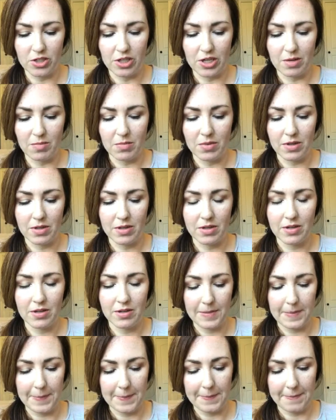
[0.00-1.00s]
cheap.
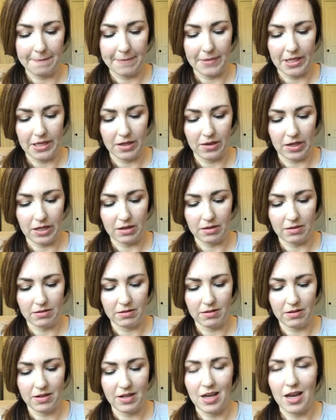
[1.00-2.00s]
Okay.
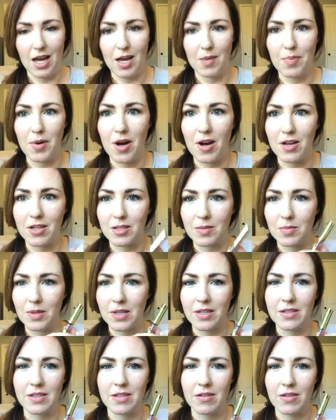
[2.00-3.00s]
I paused
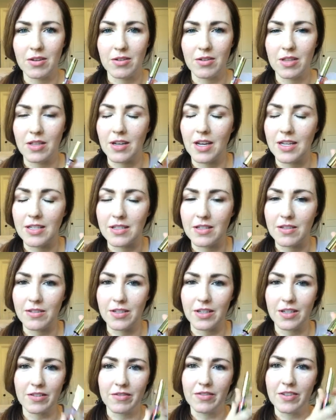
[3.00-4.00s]
because you heard the nice
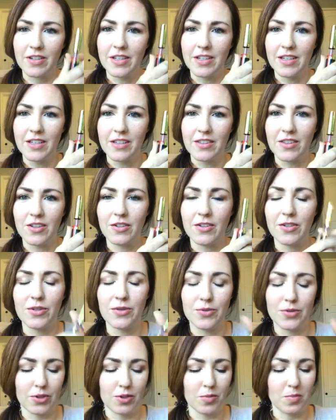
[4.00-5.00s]
click of the
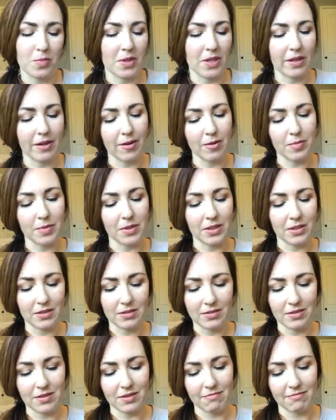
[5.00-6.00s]
new tube being open.
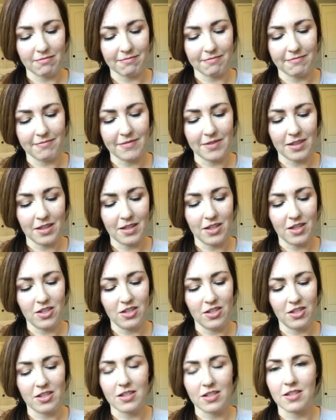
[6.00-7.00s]

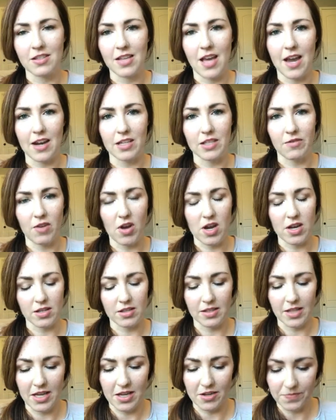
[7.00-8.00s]
Just the satisfying
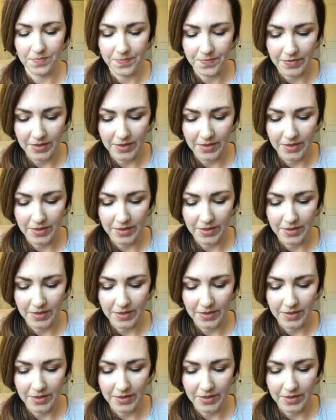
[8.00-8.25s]
sound.